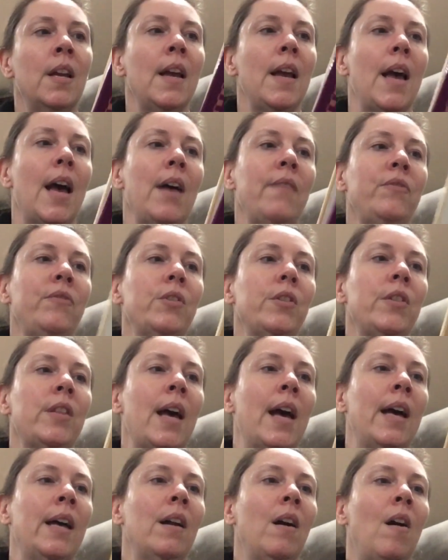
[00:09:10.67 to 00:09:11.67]
After
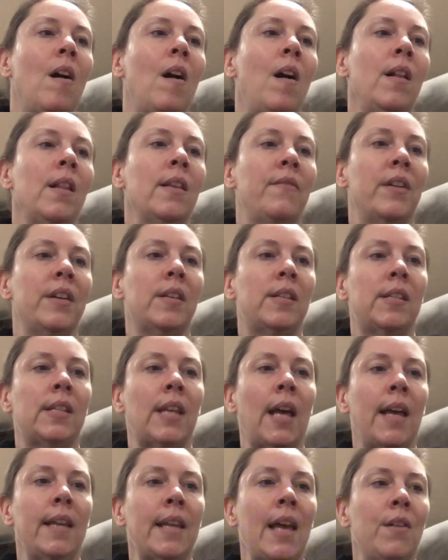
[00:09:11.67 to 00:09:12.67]
that, all of us
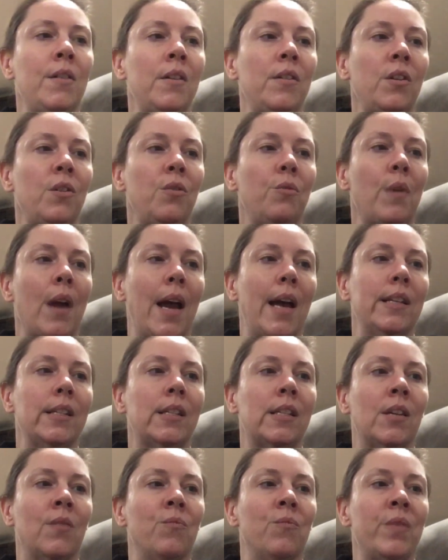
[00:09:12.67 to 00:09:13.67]
sat down in the
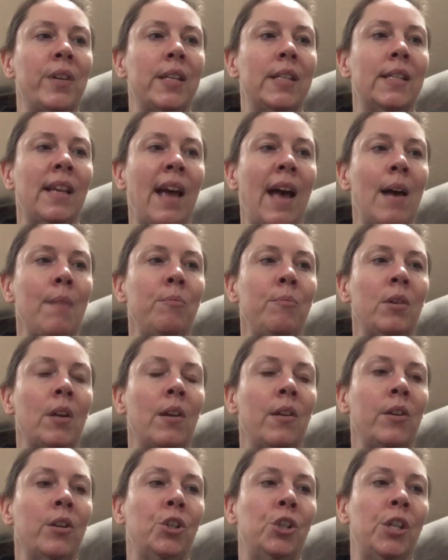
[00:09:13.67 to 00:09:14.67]
grass and we tapped on
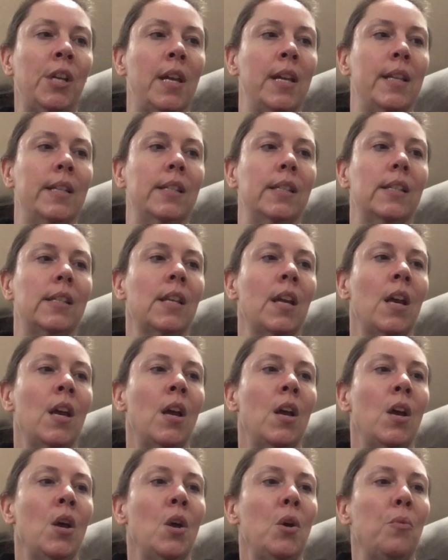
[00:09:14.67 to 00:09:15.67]
our chins.
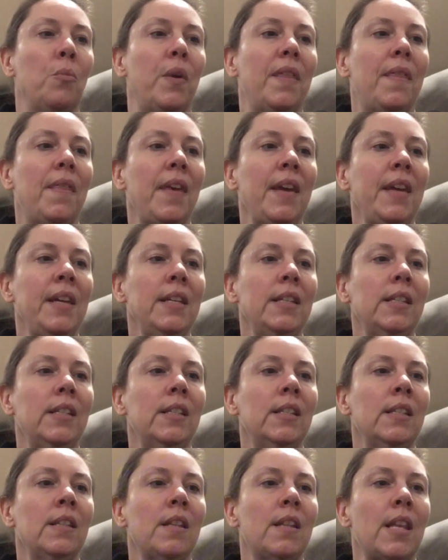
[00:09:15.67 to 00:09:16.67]
We thinked
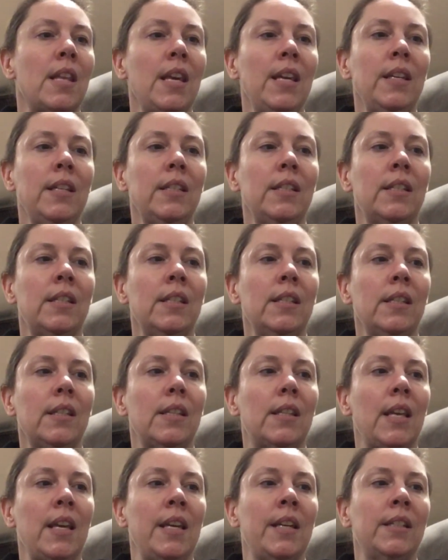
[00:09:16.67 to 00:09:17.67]
and thinked and
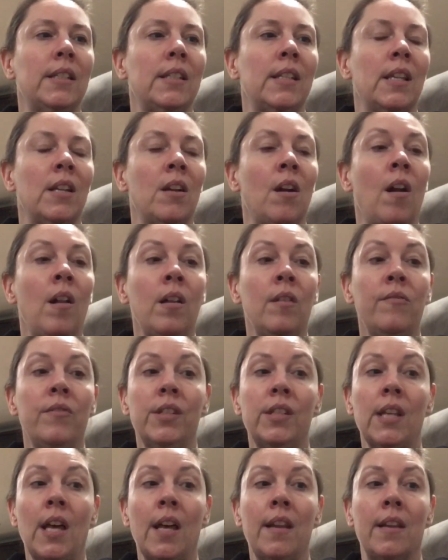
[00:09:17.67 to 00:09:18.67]
thinked. Then all of a
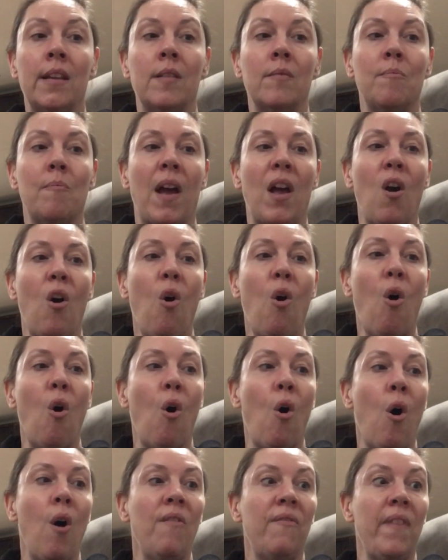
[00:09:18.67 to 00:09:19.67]
sudden, my
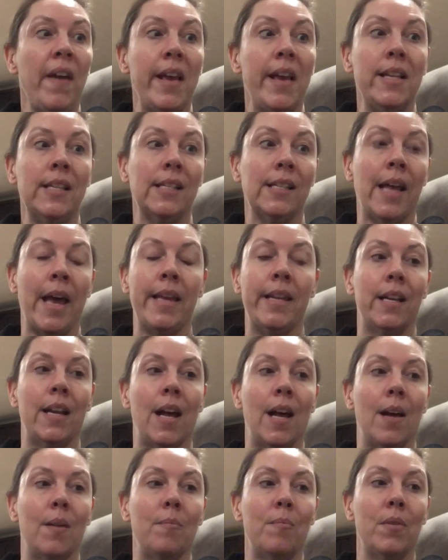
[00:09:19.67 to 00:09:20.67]
whole face lighted
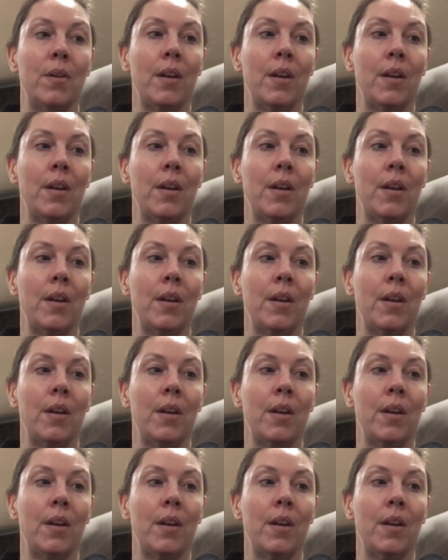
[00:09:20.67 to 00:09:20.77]
up.